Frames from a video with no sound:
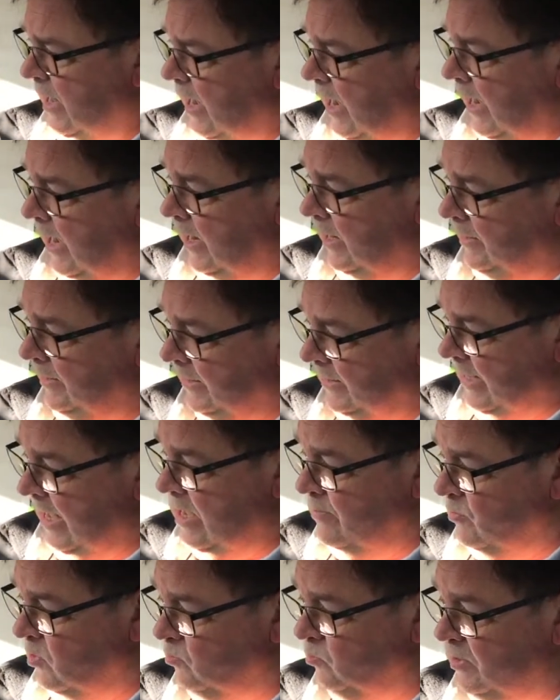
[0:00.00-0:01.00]
and it
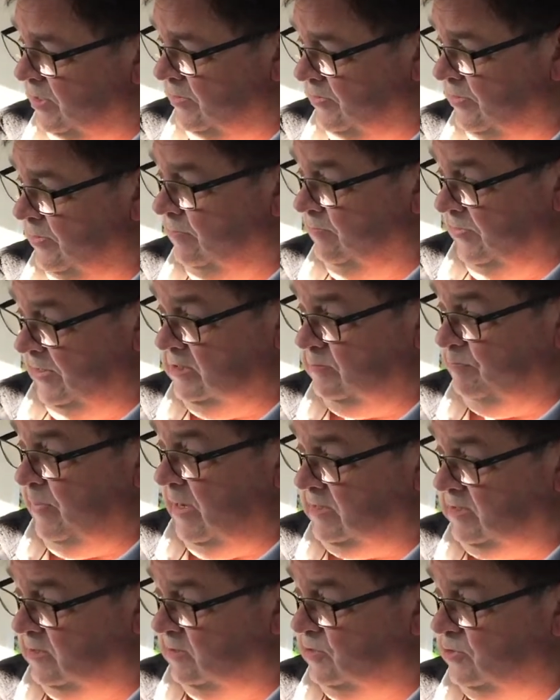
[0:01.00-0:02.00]
came up with this
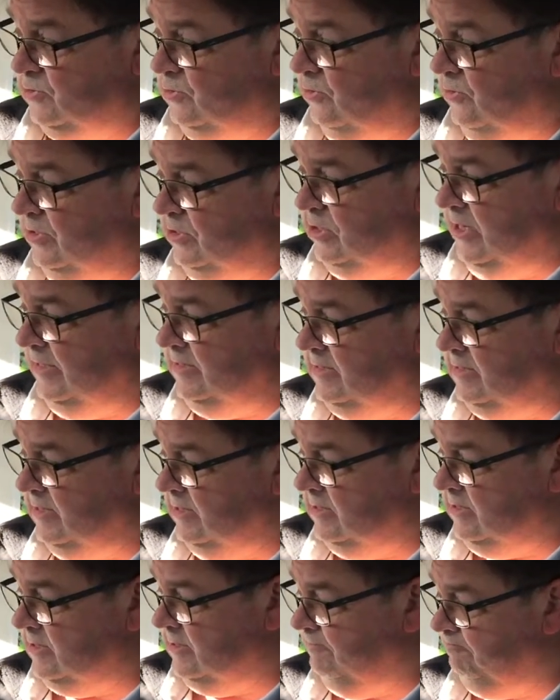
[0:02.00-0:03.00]
Bacillus
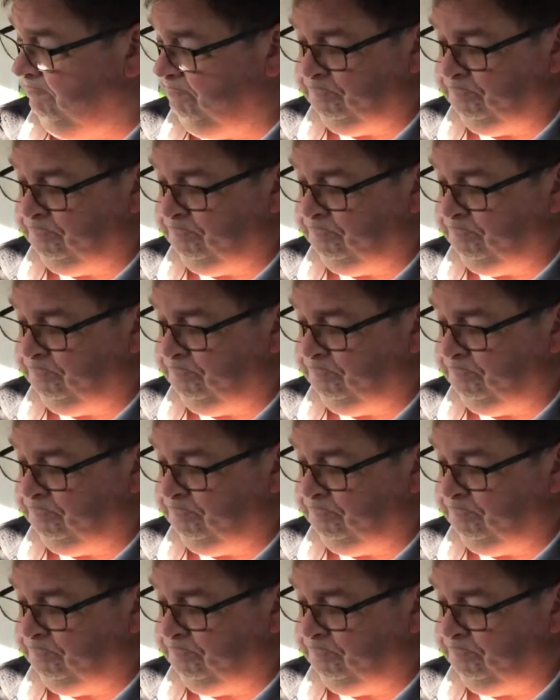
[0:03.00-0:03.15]
thuringiensis.